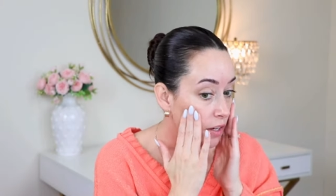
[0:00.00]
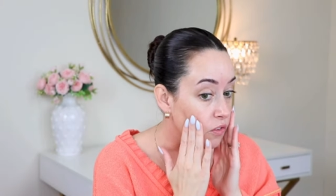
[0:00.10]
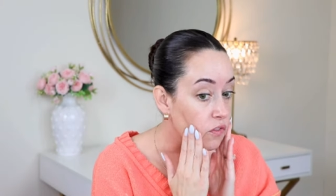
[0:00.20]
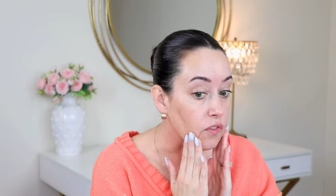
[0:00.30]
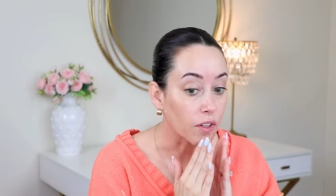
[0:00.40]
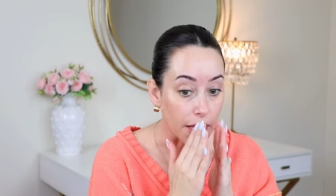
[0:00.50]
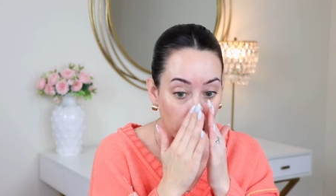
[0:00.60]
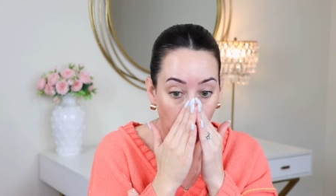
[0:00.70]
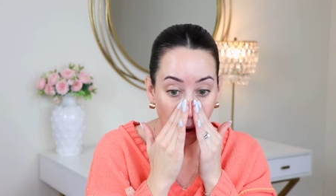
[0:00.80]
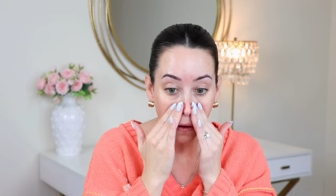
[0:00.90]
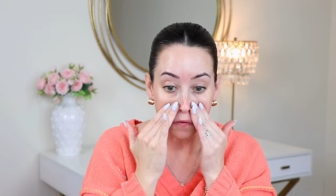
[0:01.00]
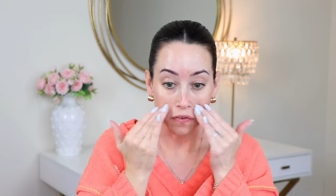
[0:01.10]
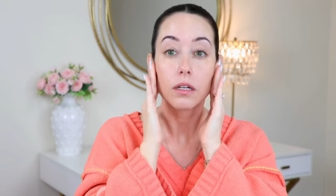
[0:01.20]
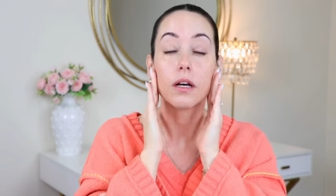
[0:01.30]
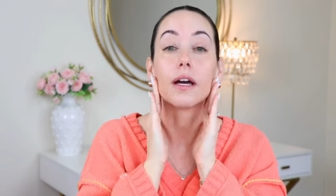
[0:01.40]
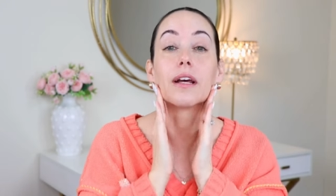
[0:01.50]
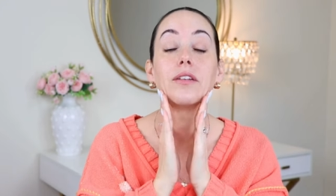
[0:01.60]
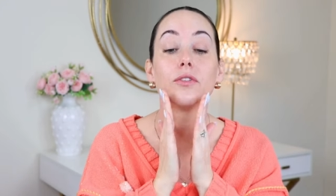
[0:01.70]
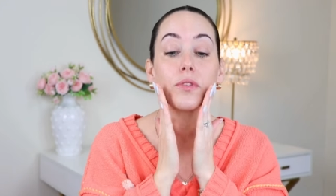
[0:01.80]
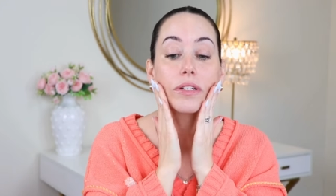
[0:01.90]
of flake off. And I
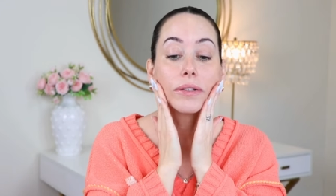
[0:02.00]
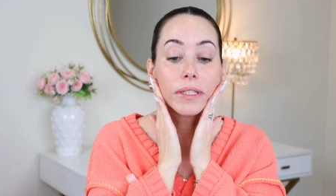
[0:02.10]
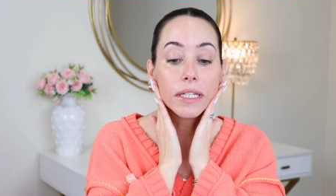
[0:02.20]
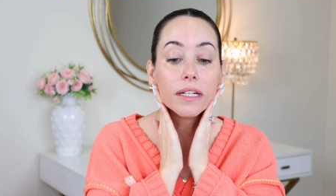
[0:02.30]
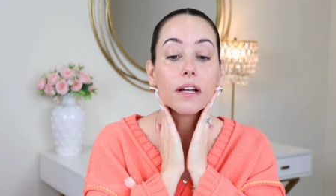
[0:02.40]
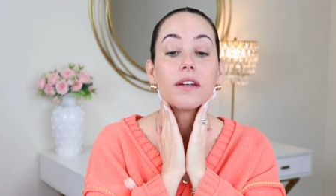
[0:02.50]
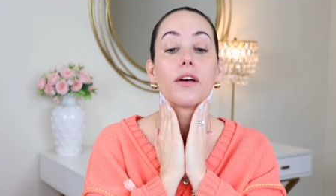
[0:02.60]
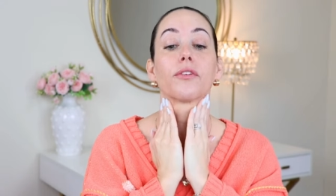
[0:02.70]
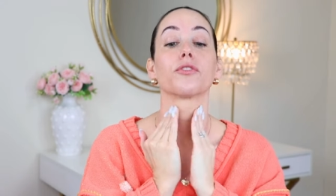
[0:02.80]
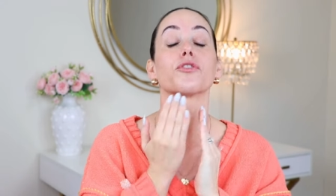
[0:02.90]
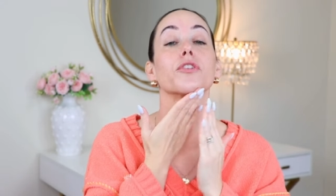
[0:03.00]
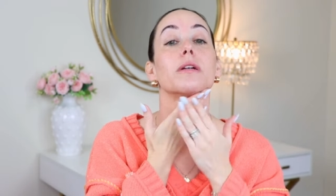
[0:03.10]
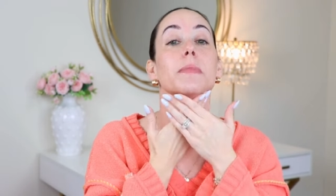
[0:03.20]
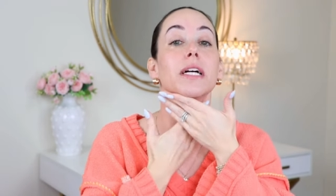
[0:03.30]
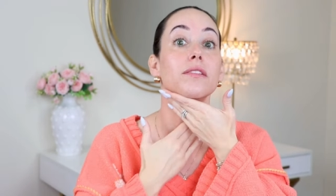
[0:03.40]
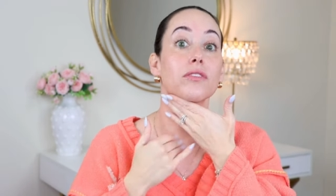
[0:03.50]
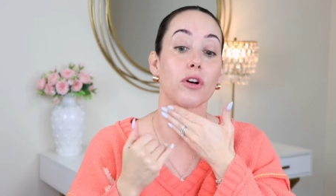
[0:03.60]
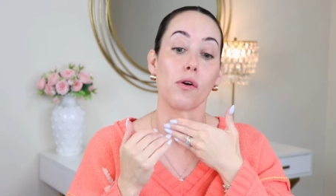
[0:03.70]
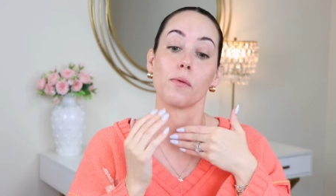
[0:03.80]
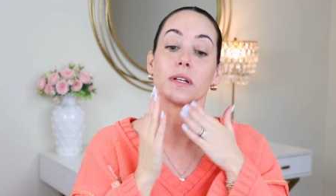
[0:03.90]
do still need another treatment.
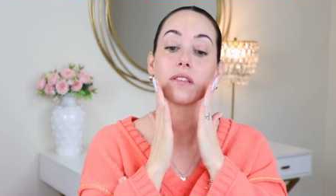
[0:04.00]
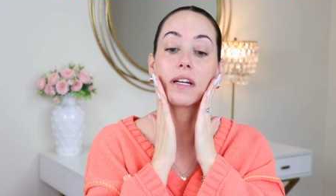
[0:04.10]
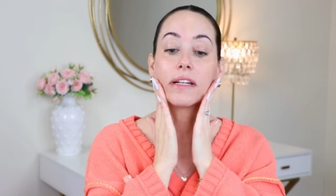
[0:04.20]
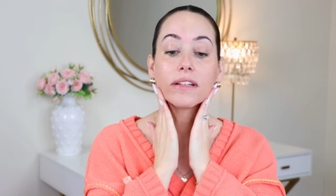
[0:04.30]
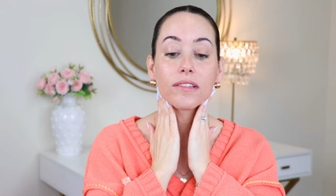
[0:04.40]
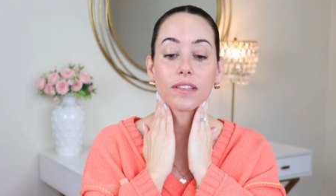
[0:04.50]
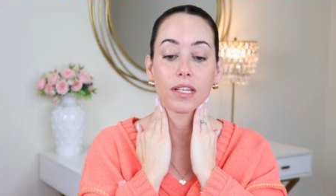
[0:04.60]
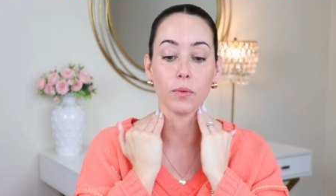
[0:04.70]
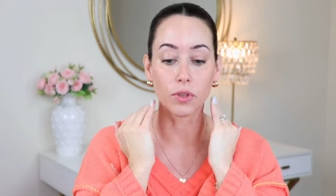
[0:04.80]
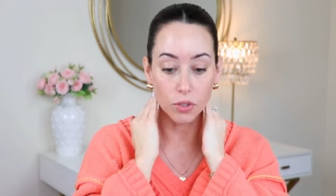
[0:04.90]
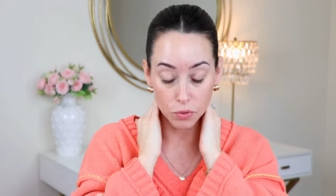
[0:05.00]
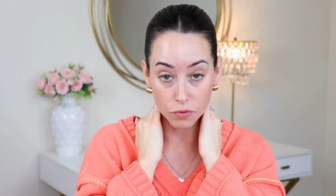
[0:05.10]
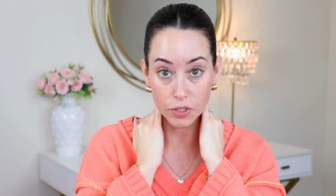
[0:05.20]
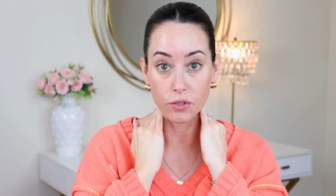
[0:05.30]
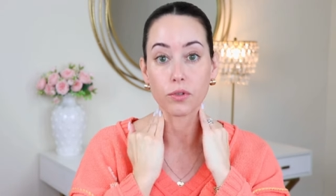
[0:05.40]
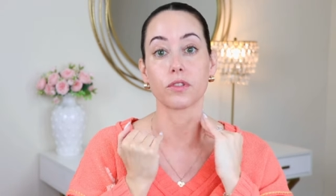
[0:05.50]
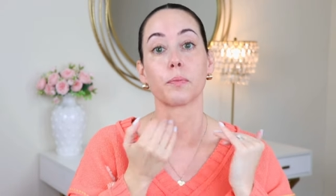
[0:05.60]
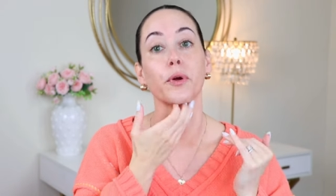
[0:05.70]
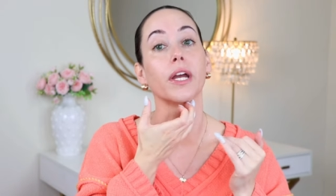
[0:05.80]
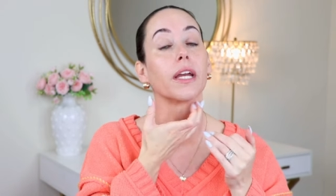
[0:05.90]
So I'm excited to see what those results
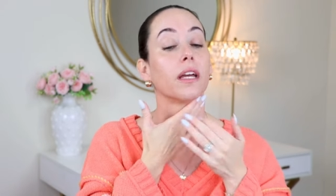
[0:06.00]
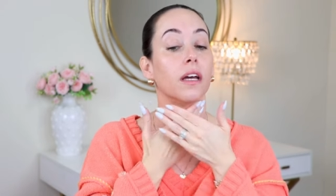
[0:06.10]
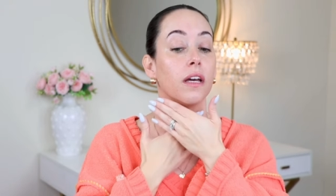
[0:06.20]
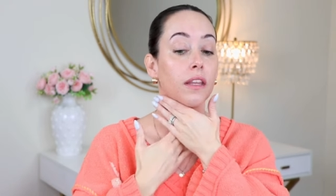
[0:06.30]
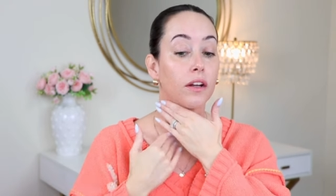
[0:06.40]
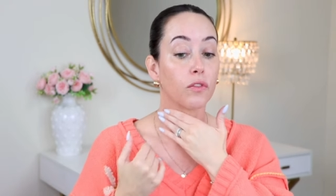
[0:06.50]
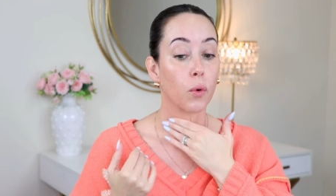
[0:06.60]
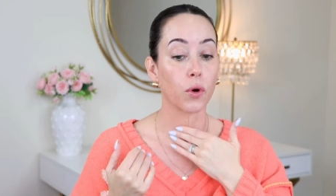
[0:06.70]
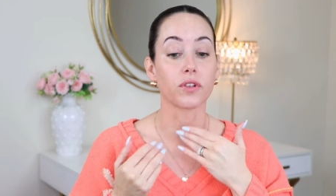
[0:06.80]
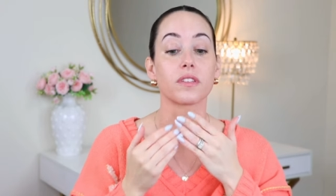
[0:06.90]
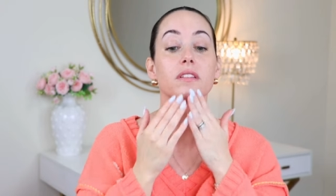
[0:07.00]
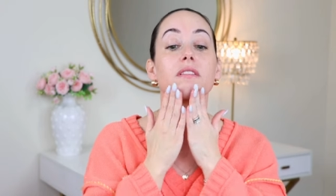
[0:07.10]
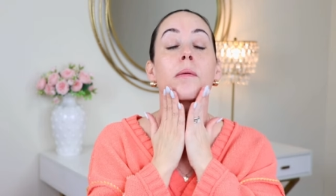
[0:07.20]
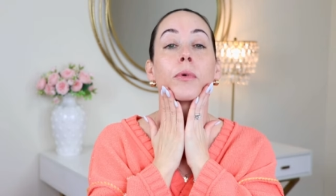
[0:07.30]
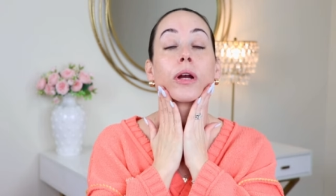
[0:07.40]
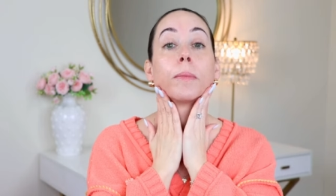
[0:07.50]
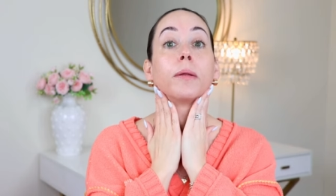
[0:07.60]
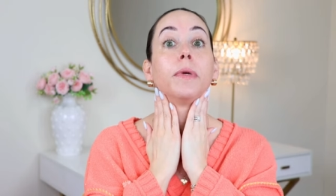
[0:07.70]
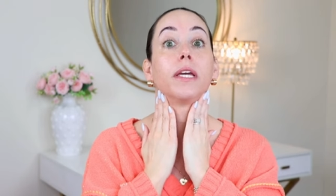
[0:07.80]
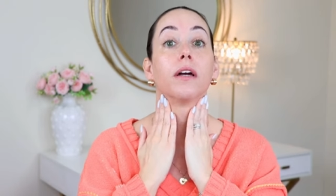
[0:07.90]
bring. And of course this summer I'm gonna
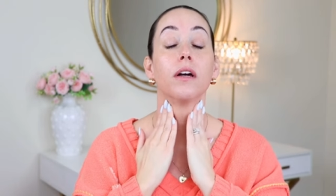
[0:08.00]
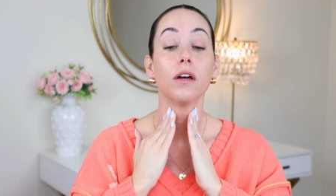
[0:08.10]
be